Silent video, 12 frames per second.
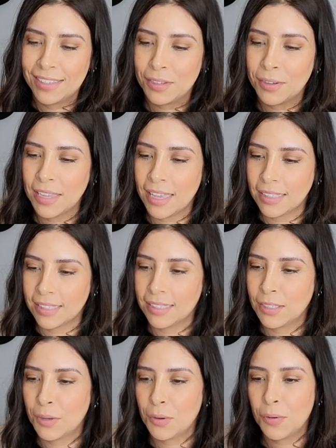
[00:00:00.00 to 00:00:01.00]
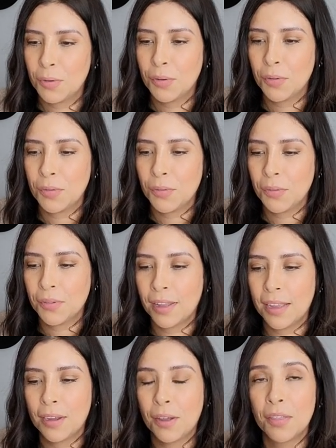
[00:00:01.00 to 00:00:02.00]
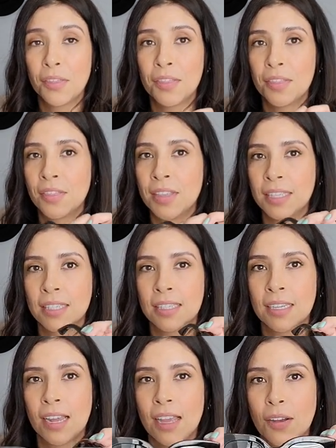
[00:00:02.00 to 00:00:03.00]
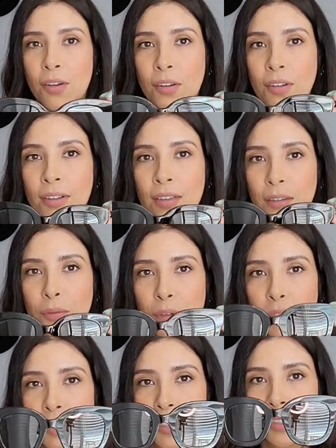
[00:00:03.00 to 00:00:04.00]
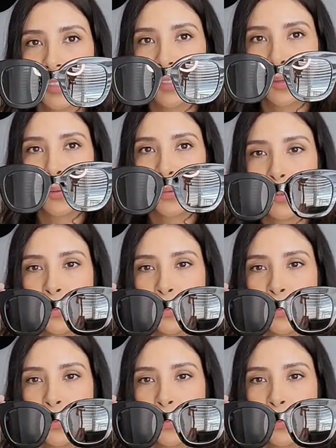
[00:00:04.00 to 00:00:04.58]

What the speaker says: So yes, so I got this style, which is so